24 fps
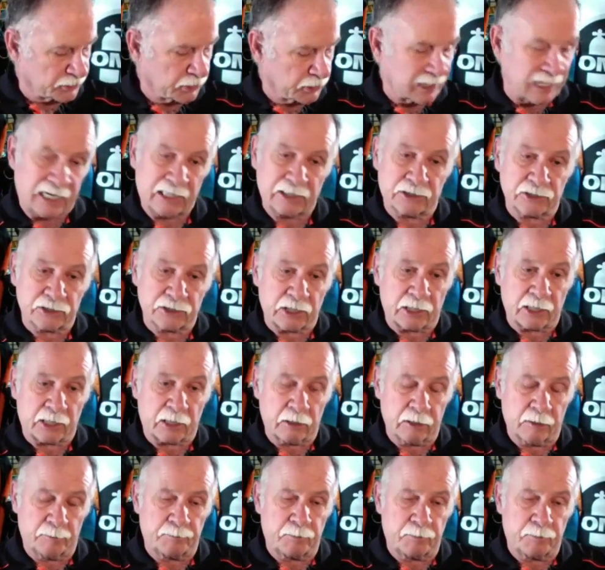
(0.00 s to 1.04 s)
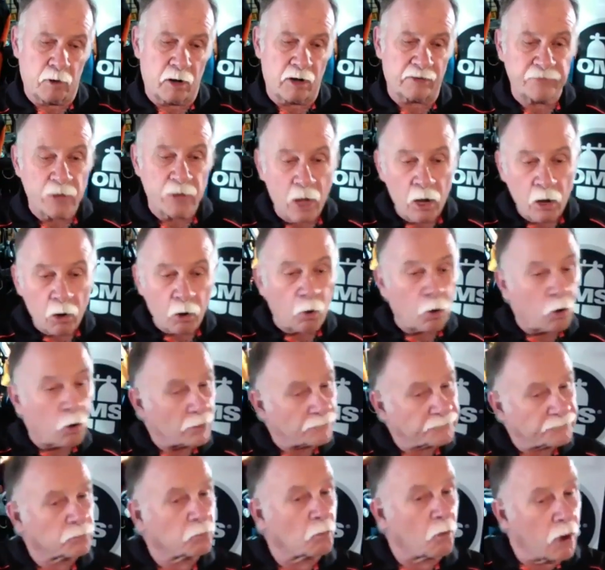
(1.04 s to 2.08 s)
gauge is going to clip off. Or if
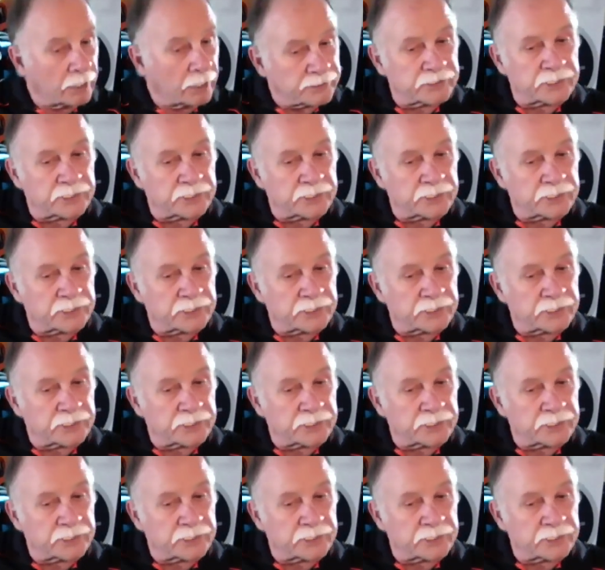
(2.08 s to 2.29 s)
you want,